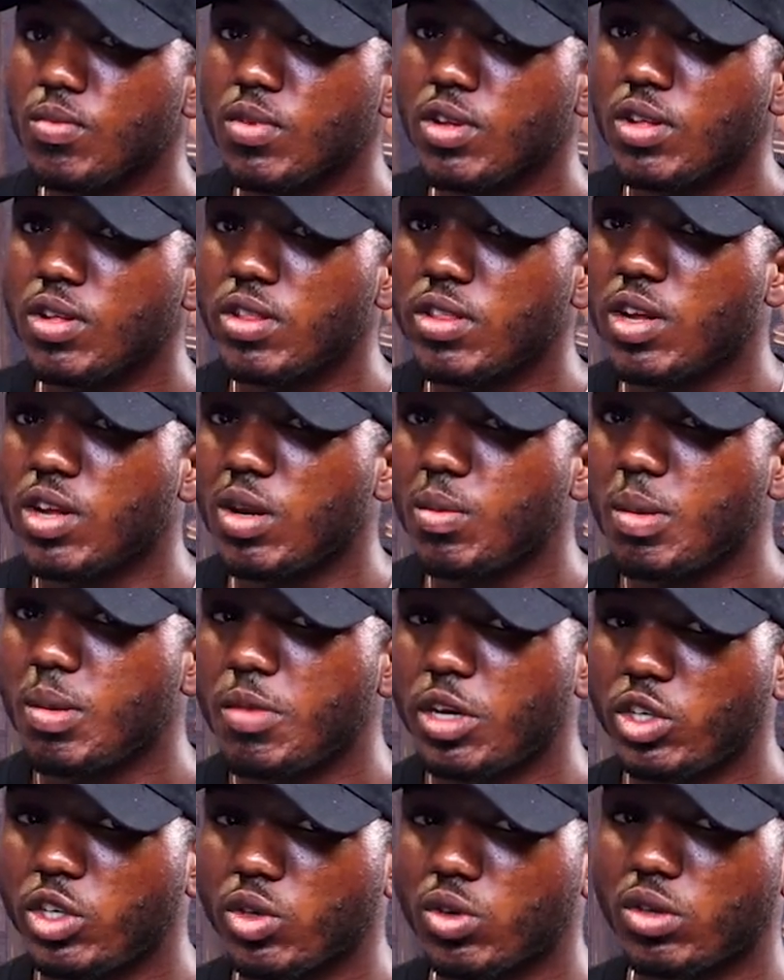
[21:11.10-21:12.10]
Now let me
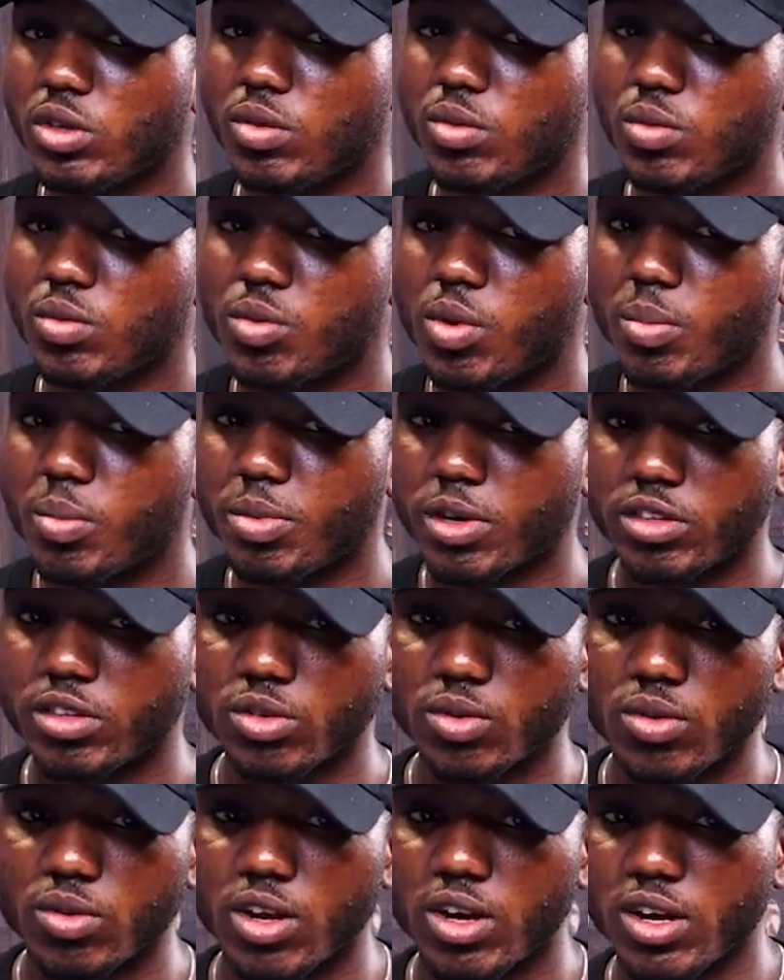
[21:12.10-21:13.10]
mention one
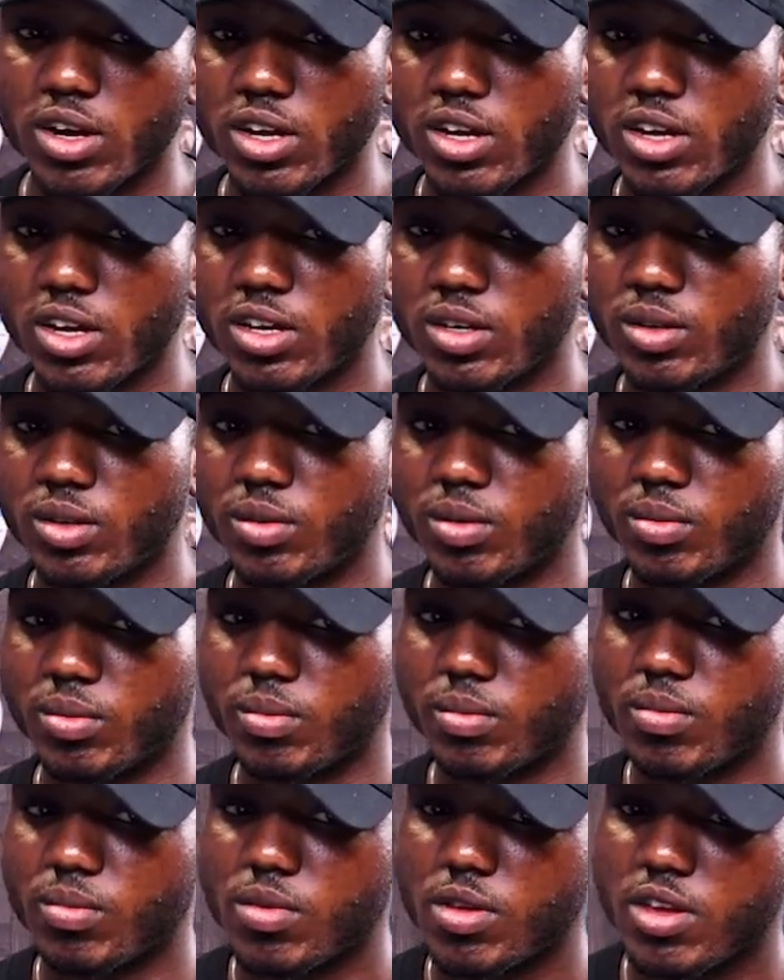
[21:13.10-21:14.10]
particular
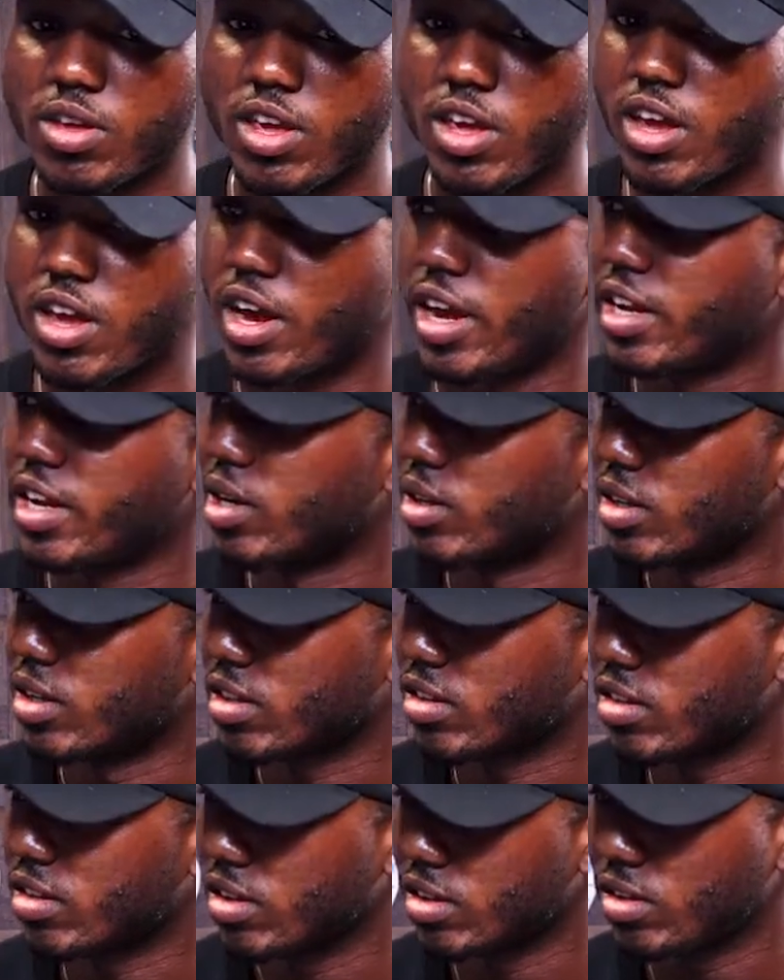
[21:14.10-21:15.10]
AI that
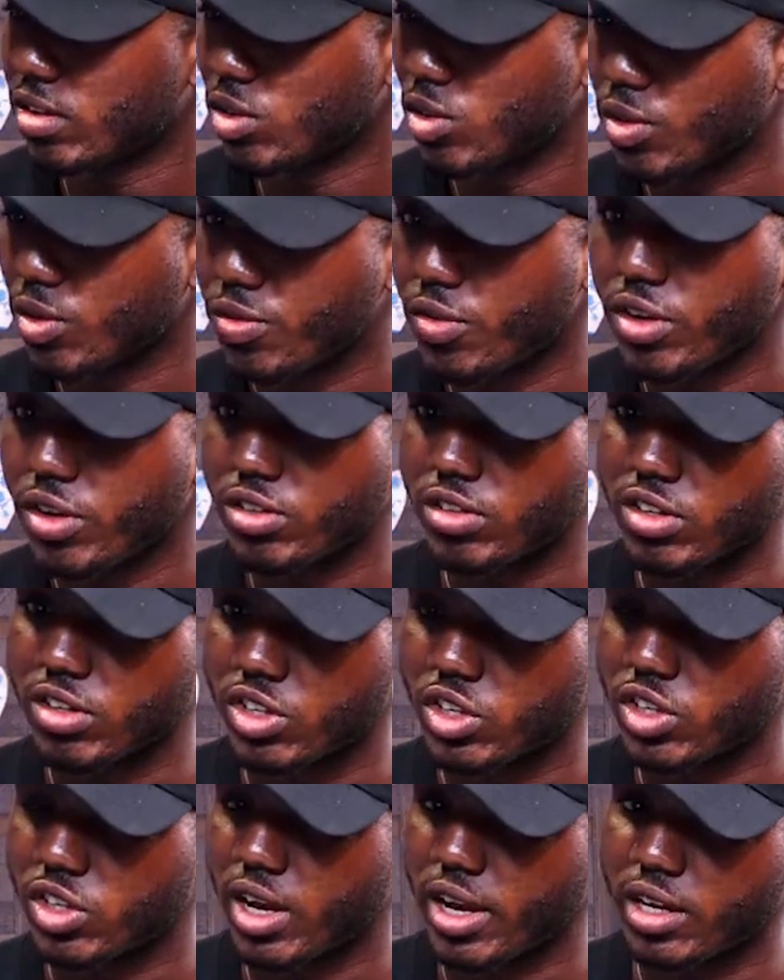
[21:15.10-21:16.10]
surfaced in
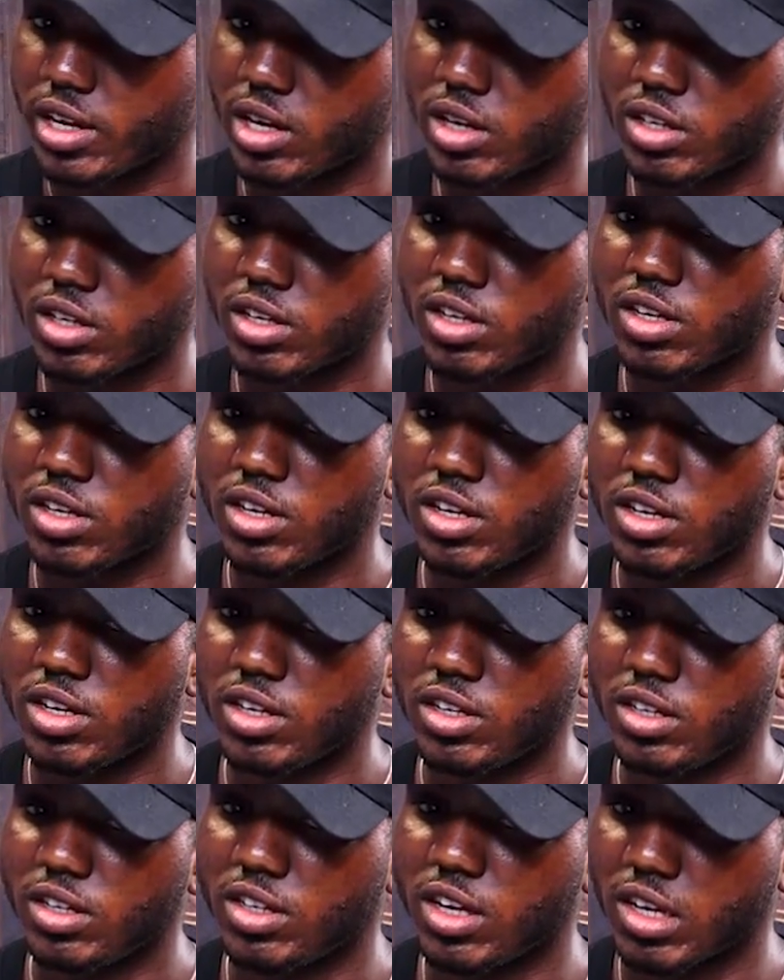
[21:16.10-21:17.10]
China
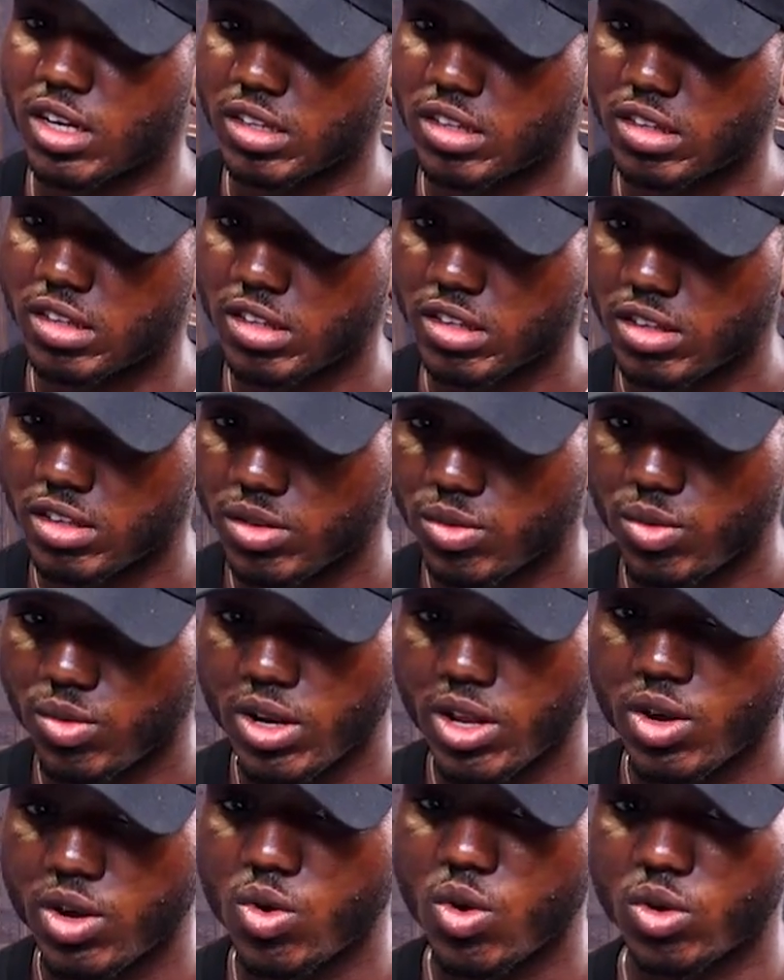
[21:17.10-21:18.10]
that
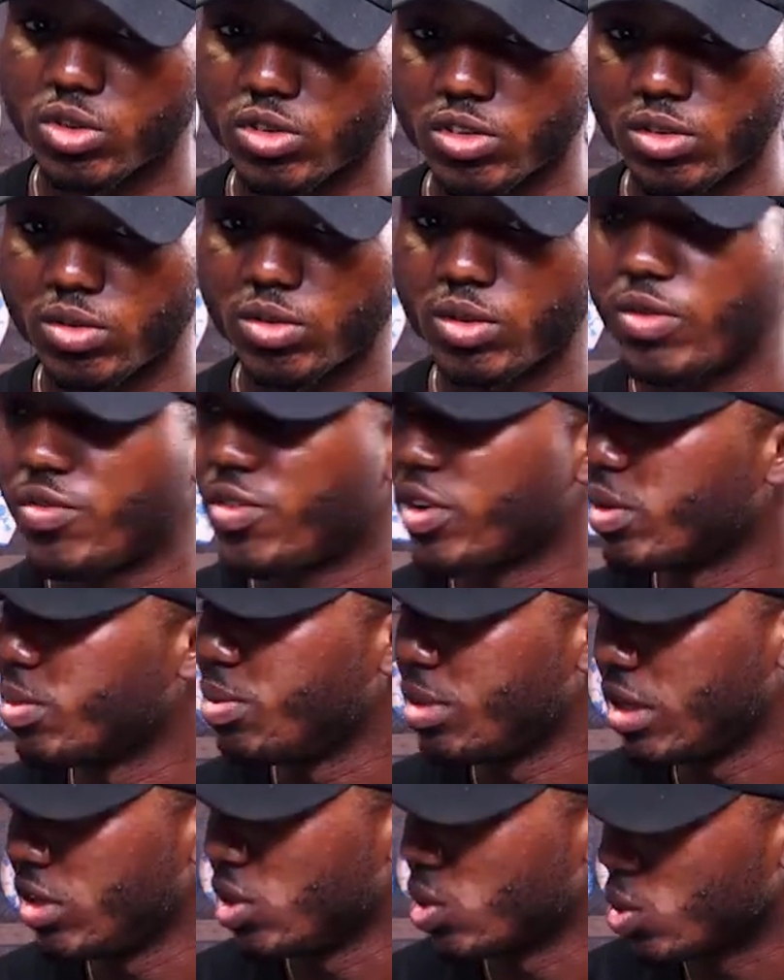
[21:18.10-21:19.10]
really caused a very
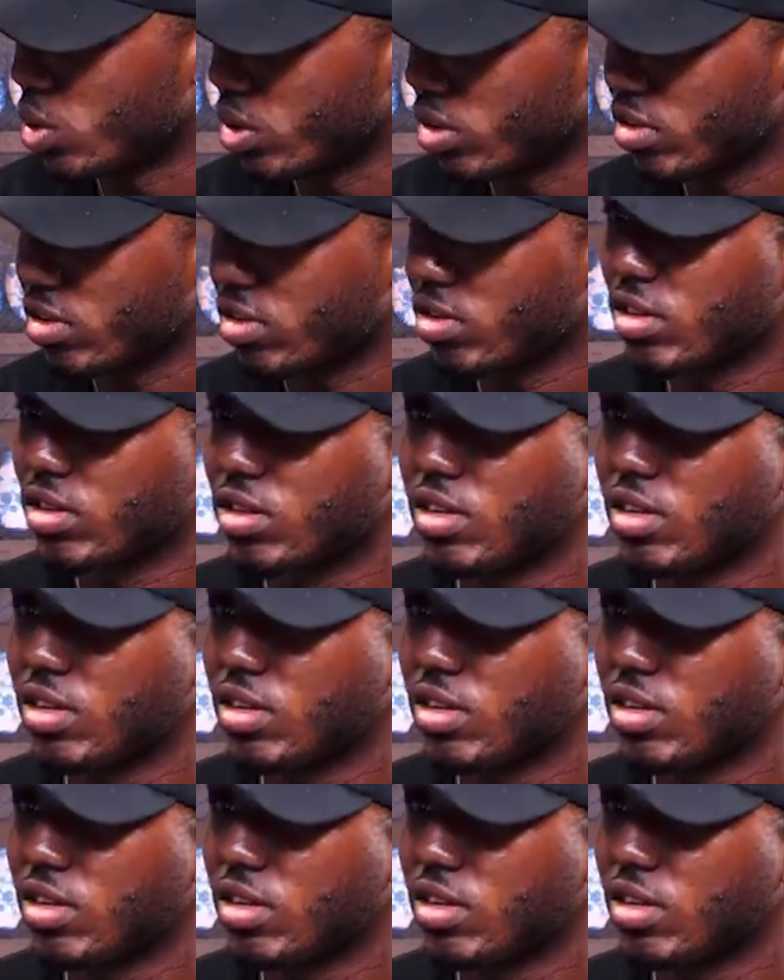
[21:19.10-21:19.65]
big noise.